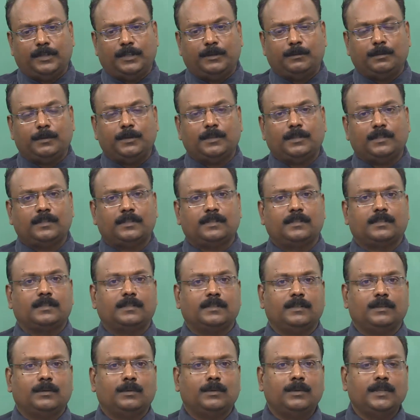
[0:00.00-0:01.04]
it was
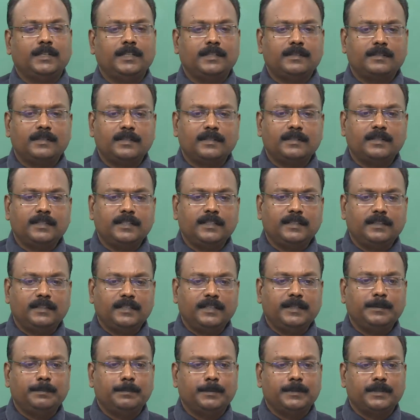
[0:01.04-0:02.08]
only
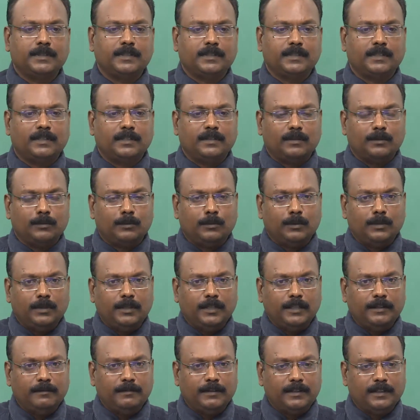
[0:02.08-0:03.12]
63%.
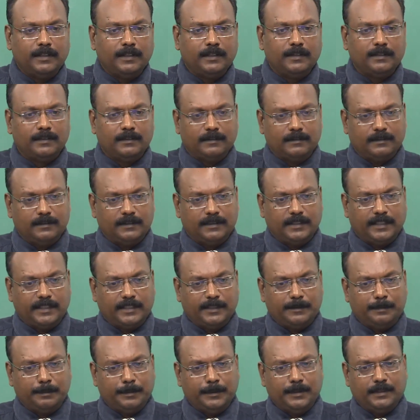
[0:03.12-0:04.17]
Only when the
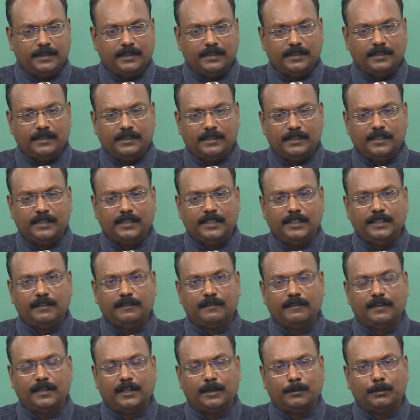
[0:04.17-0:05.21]
next person
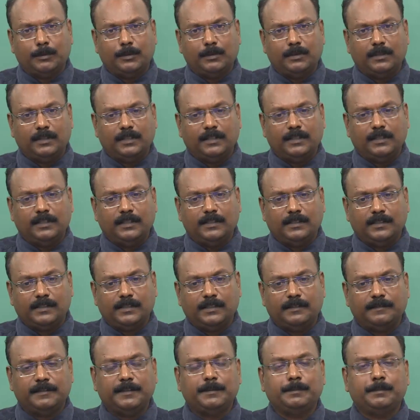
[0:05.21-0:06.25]
received, about
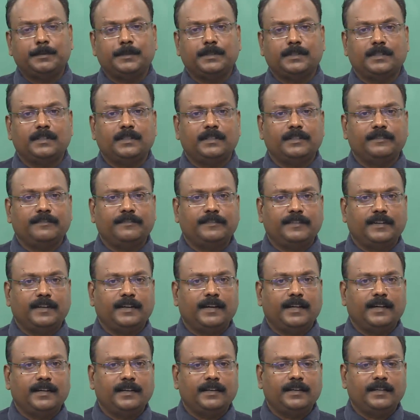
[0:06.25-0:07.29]
37% of
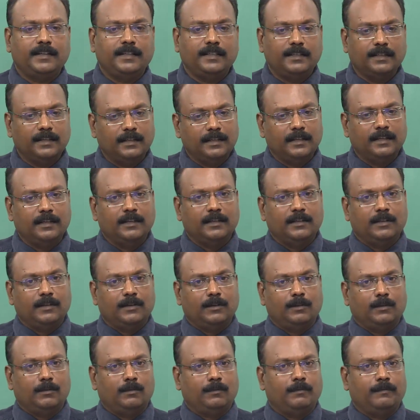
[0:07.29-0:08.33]
clarity
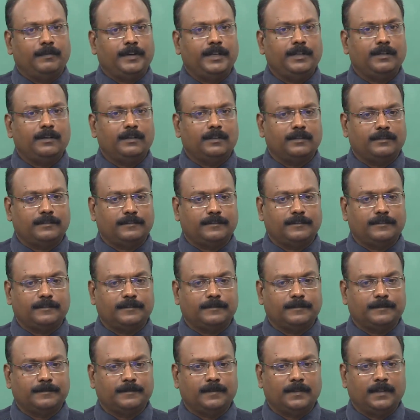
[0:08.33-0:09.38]
went
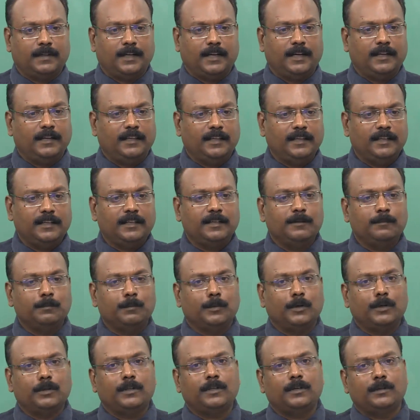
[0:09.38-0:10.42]
off, and he didn't
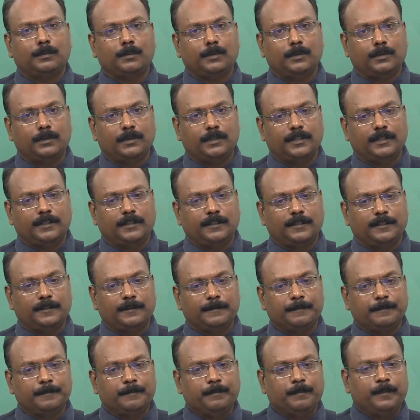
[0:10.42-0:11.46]
bother about it.
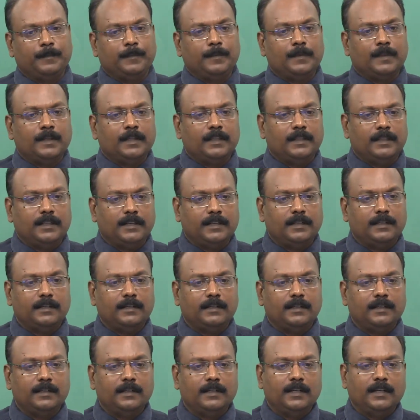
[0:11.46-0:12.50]
Then
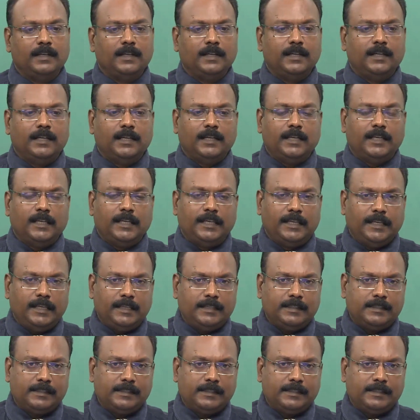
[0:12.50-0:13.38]
he